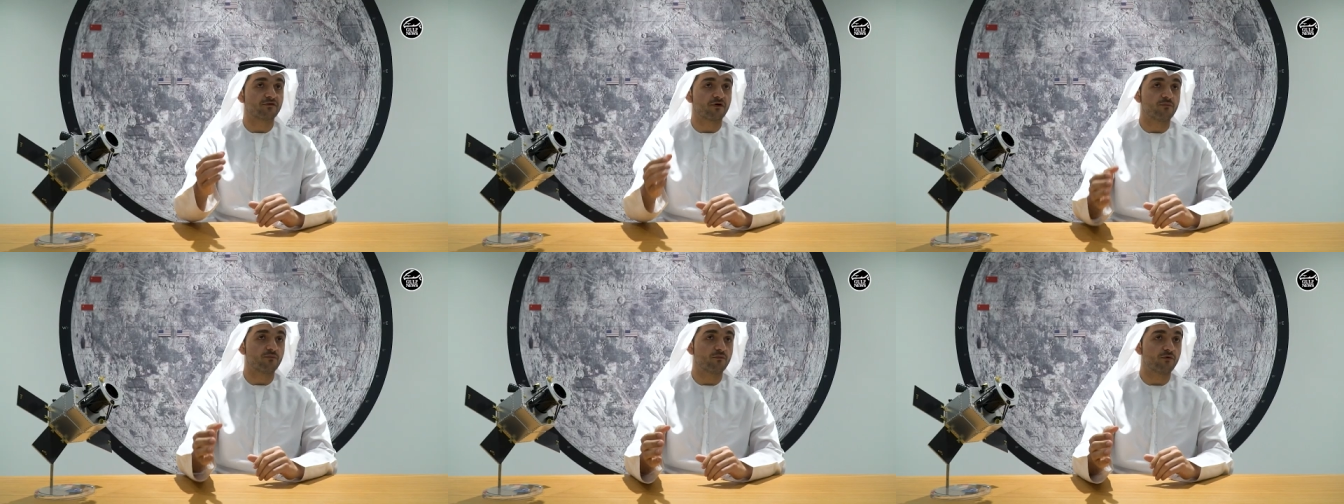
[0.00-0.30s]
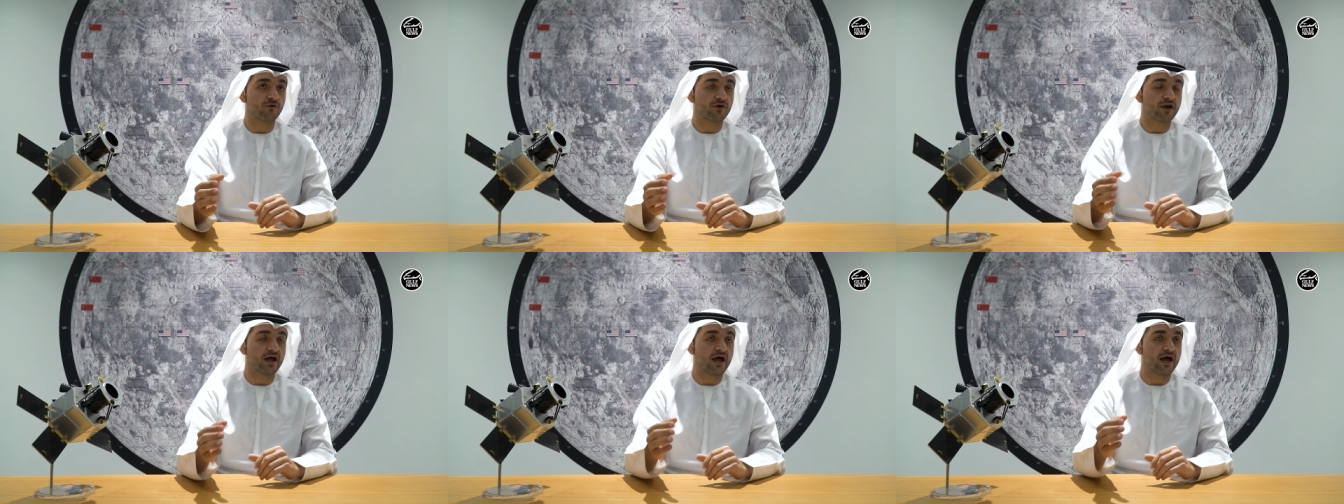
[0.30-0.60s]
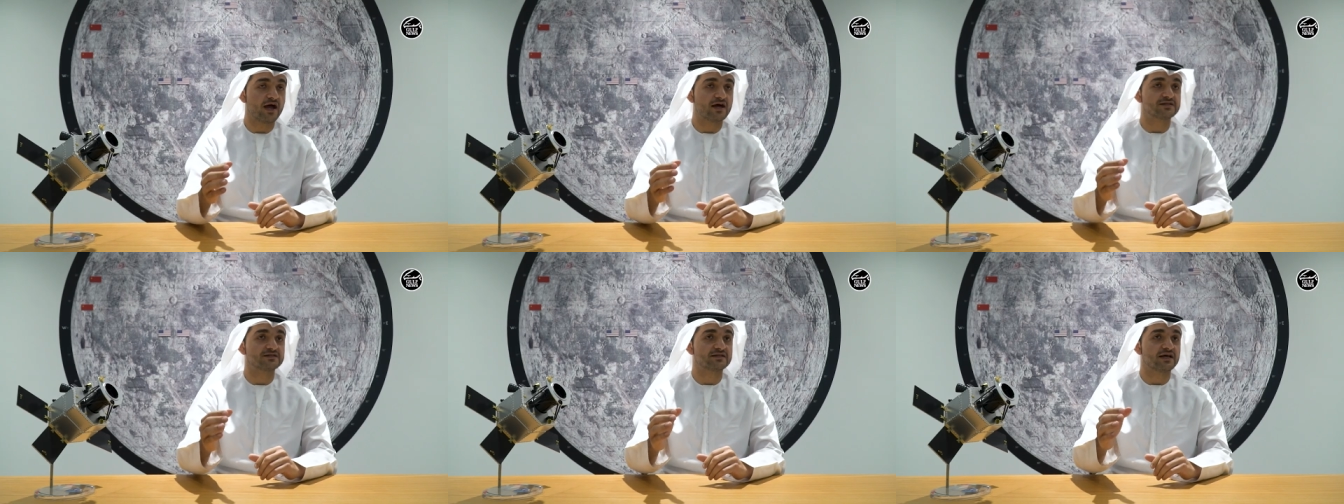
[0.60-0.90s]
from moon
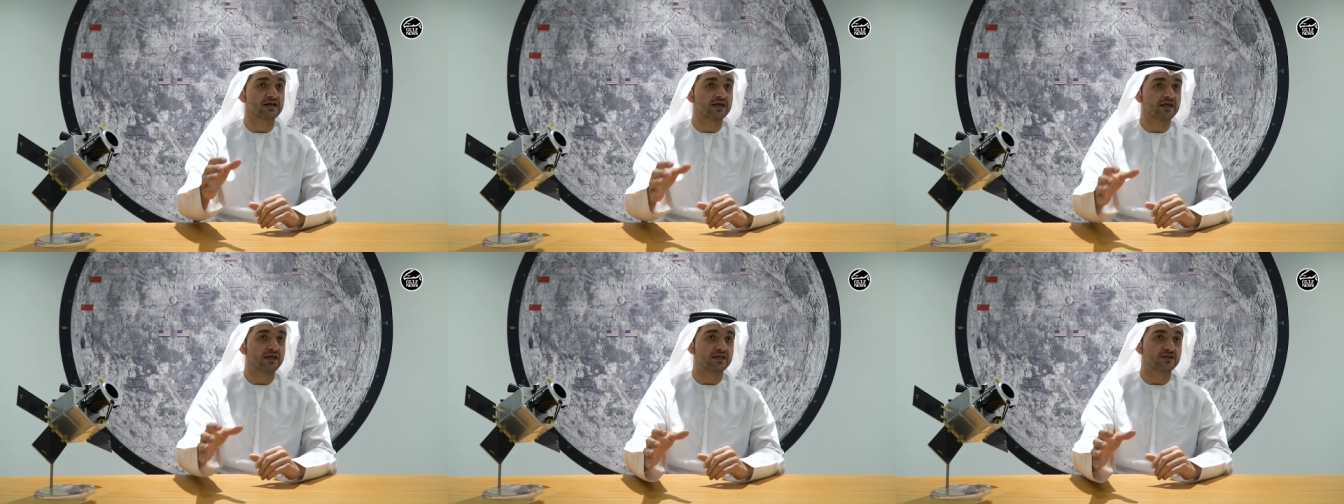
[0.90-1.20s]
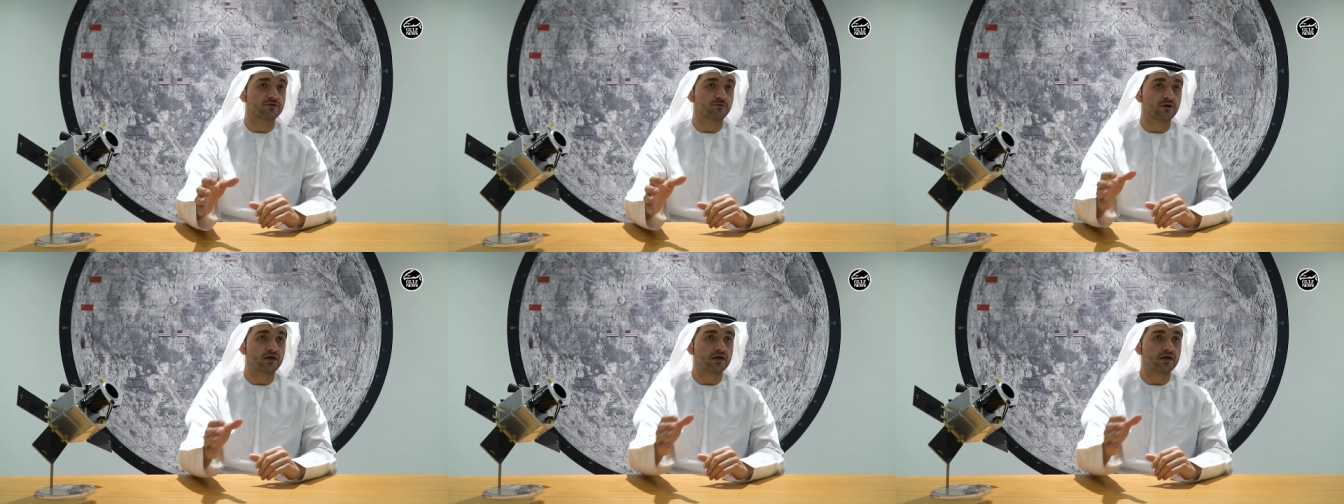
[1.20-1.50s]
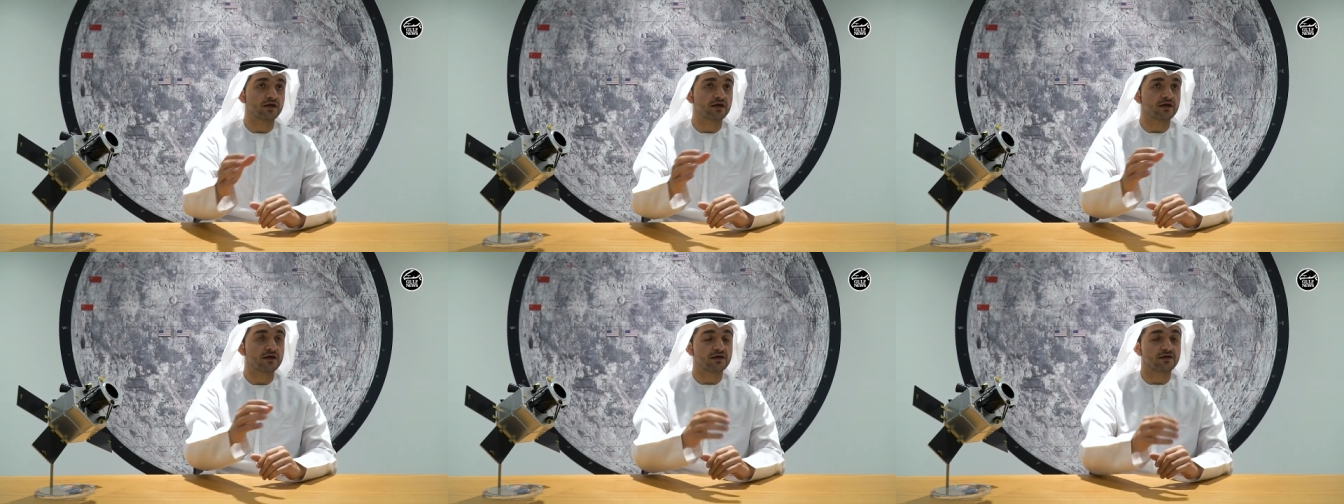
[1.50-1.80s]
as a
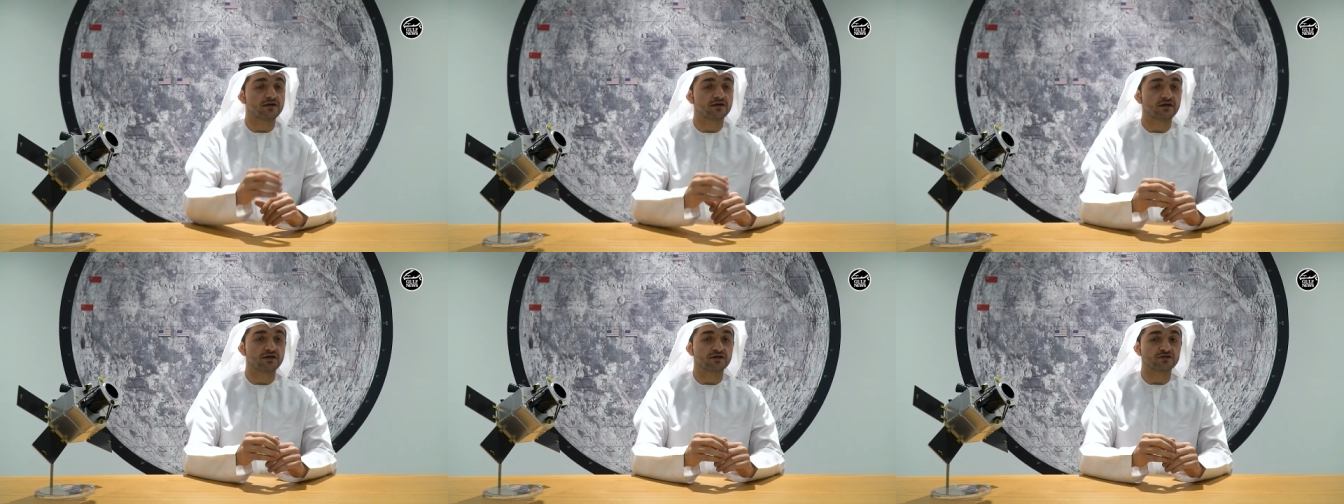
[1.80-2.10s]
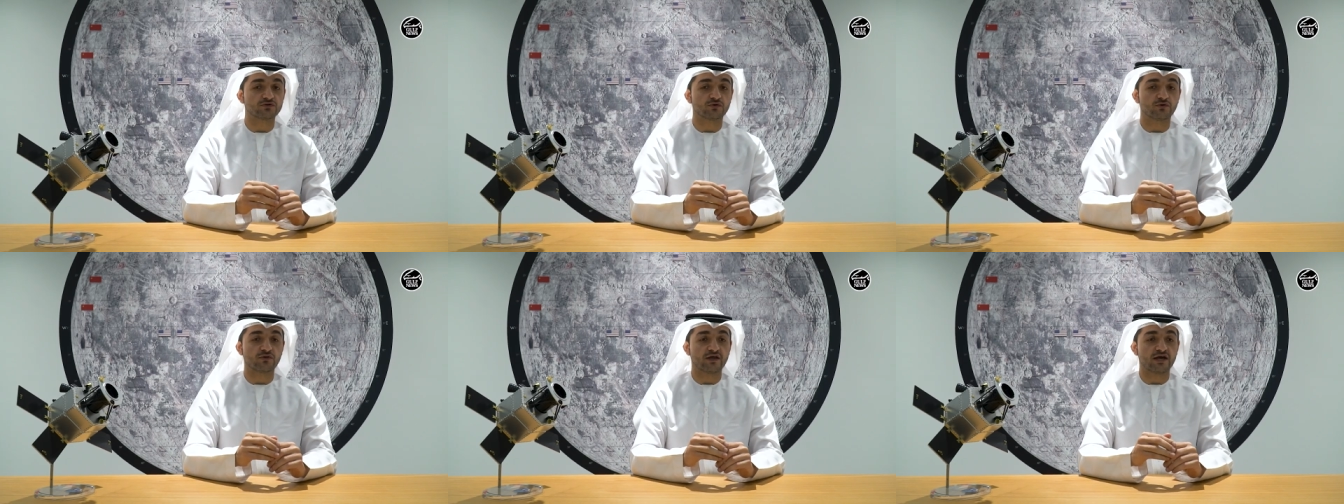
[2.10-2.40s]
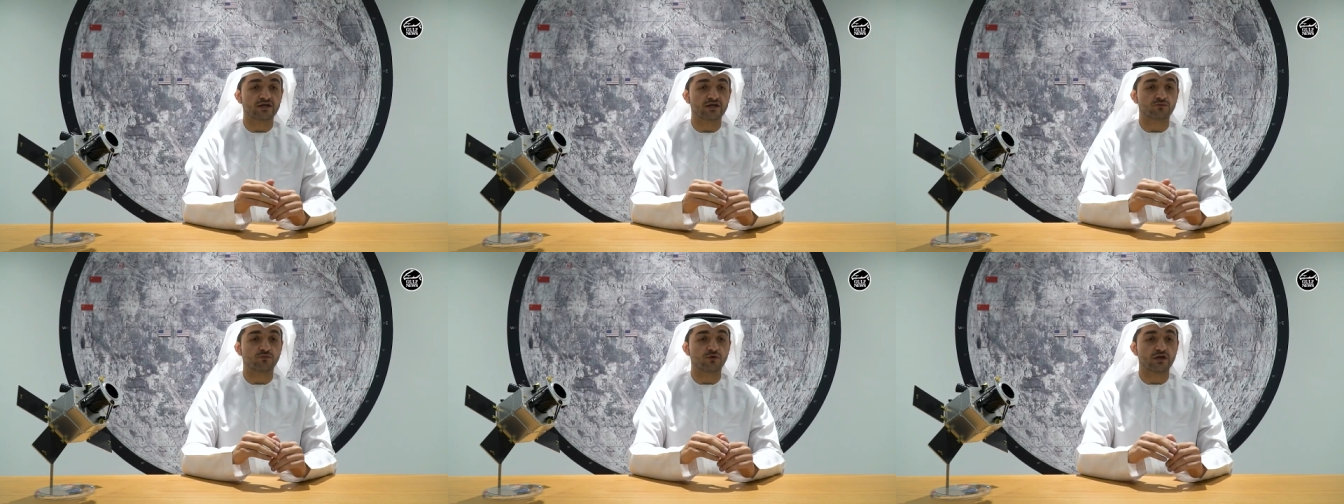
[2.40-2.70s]
gateway, so
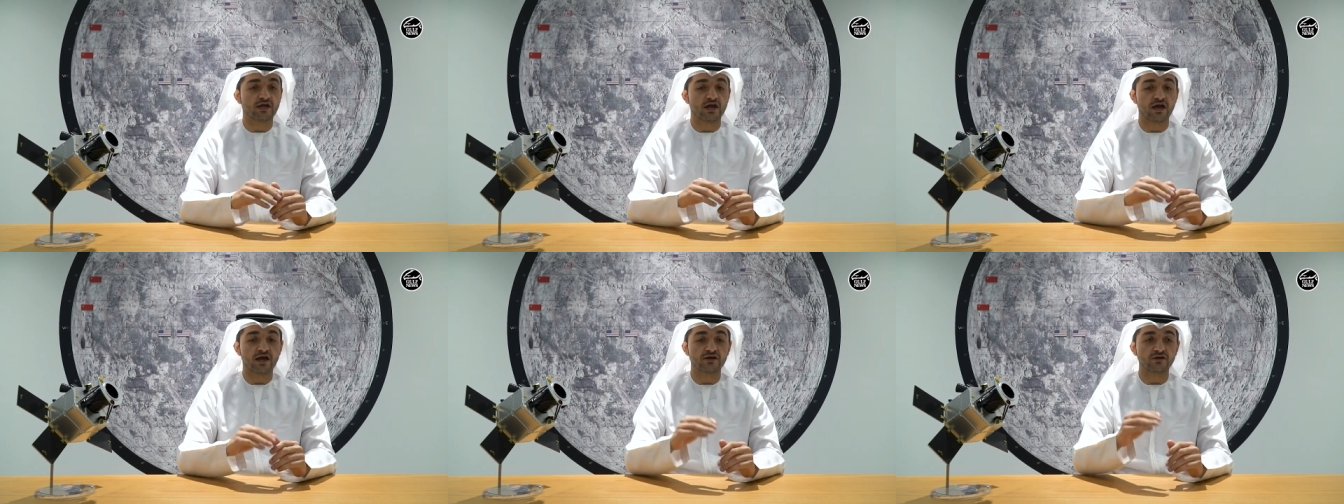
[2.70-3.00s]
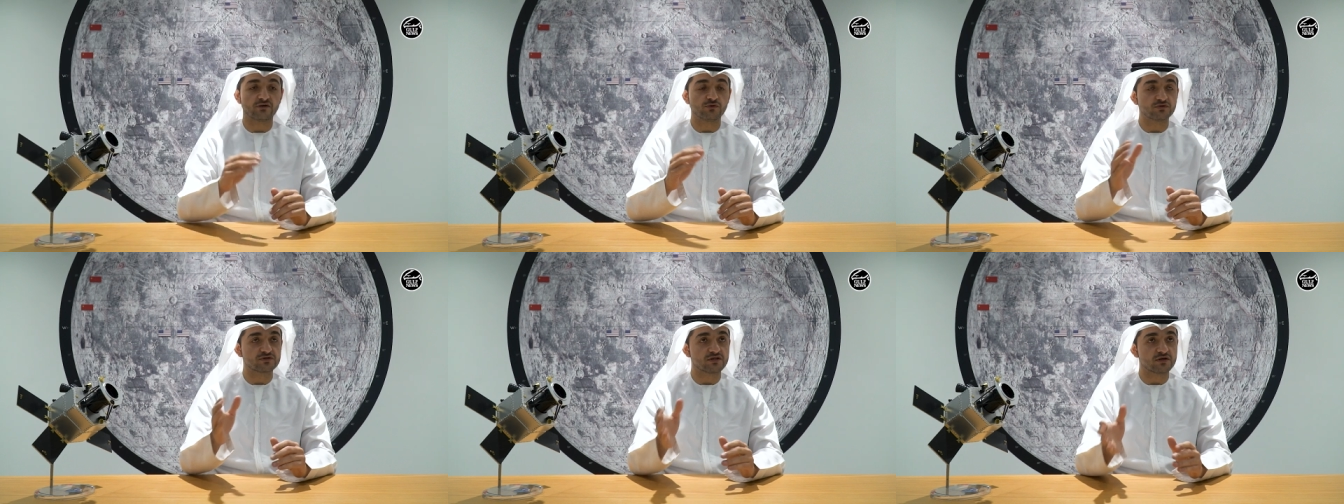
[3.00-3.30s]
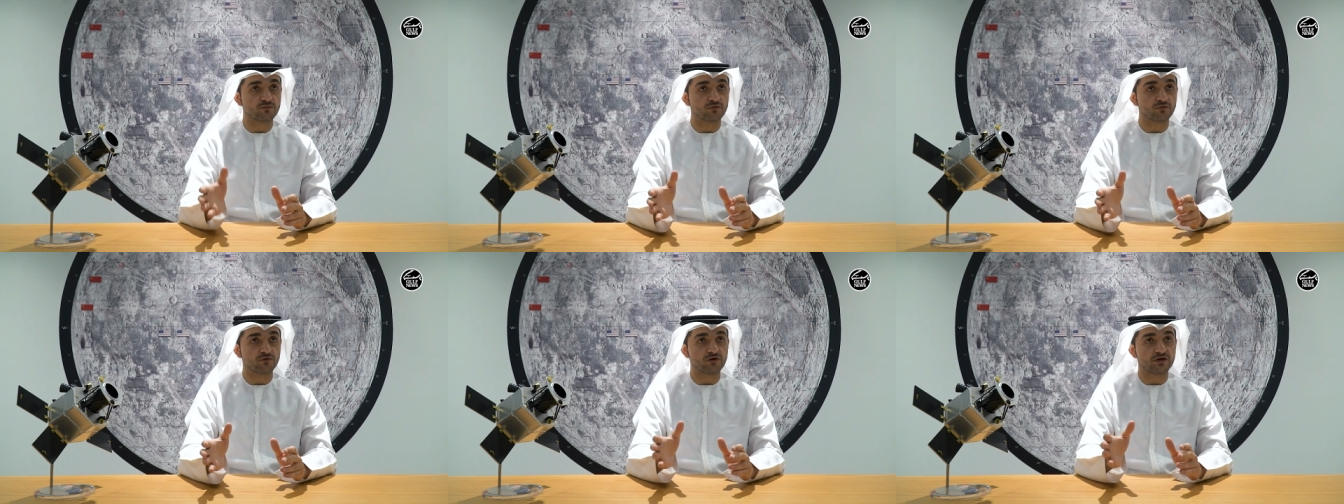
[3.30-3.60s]
that we can use
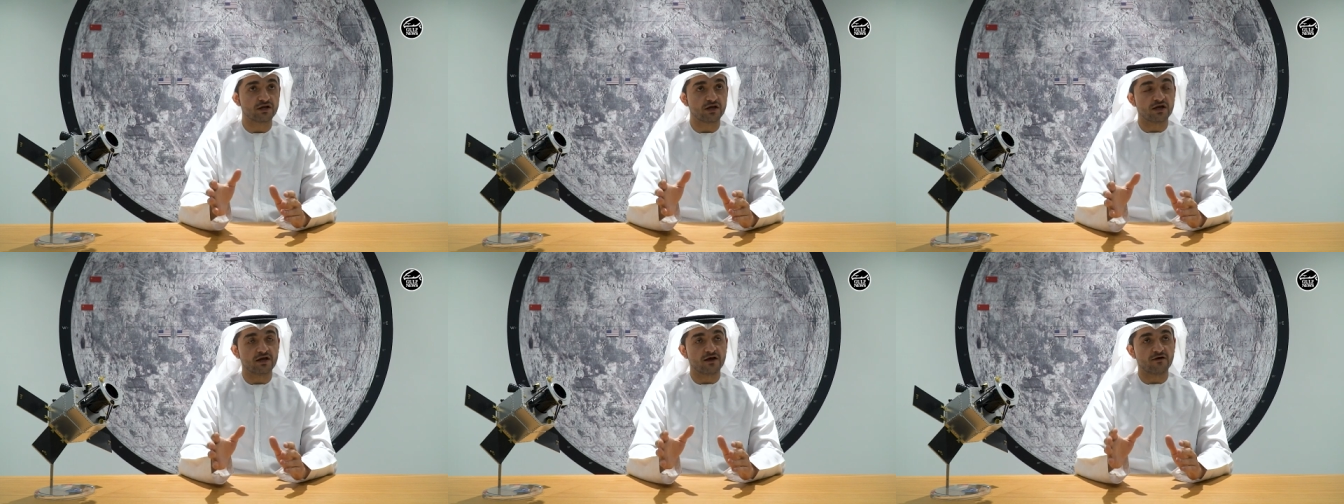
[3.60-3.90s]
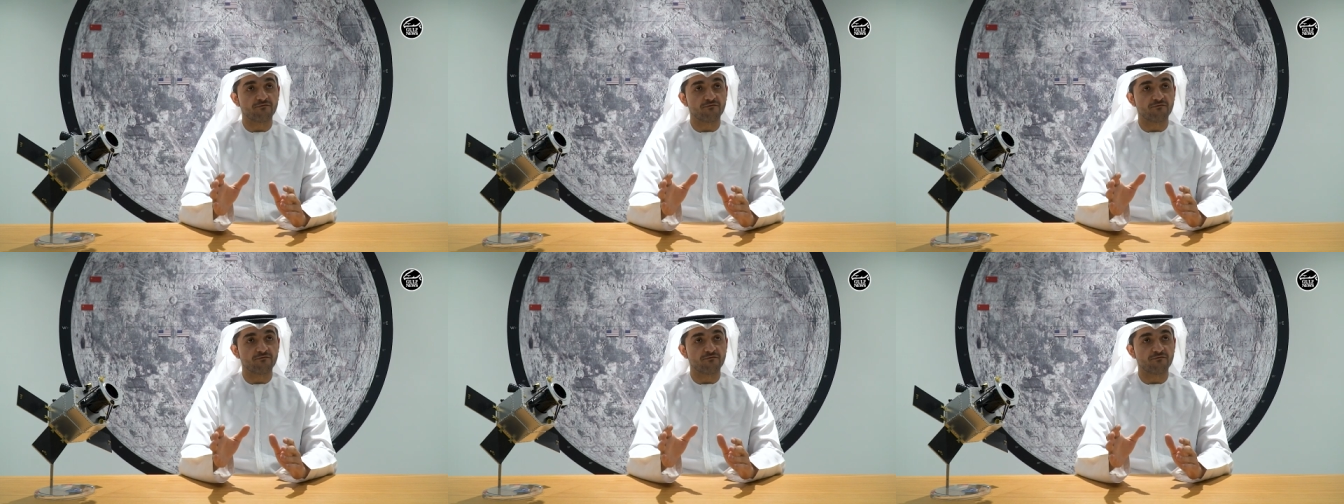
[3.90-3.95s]
the moon